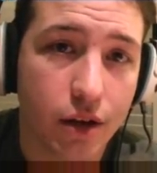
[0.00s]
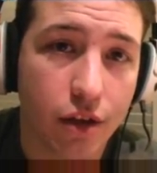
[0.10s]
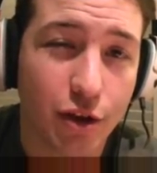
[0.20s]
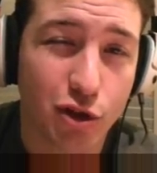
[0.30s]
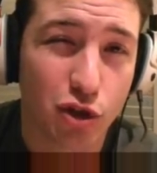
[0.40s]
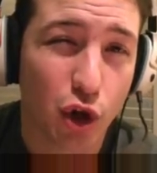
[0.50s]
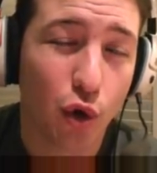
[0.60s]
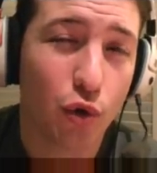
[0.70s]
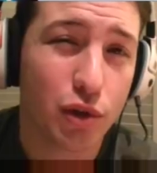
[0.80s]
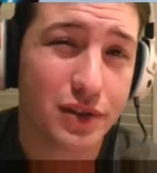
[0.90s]
There's a
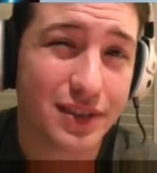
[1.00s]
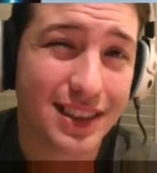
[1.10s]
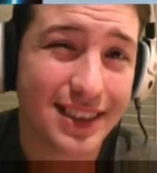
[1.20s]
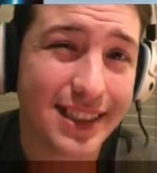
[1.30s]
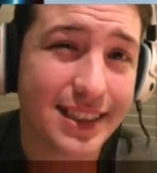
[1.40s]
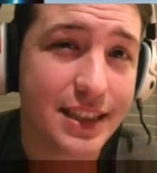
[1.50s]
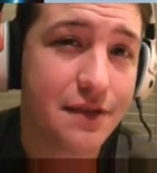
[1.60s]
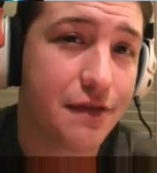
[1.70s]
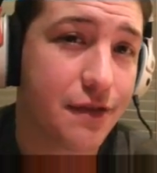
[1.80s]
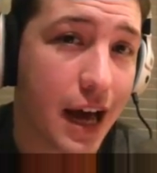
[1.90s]
total of
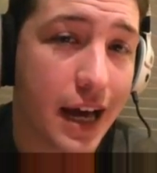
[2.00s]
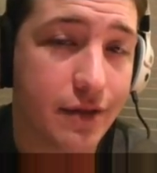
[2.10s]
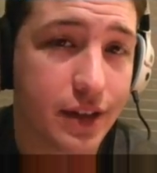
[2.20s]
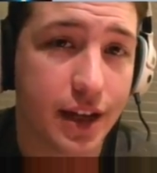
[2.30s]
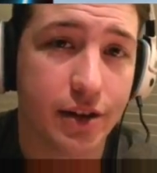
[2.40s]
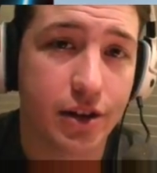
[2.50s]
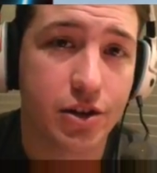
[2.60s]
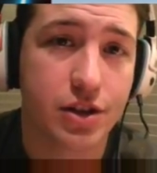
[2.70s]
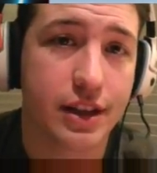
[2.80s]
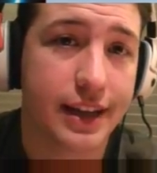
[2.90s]
65
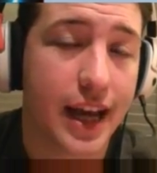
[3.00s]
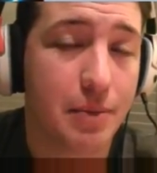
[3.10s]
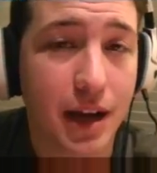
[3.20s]
characters in the game.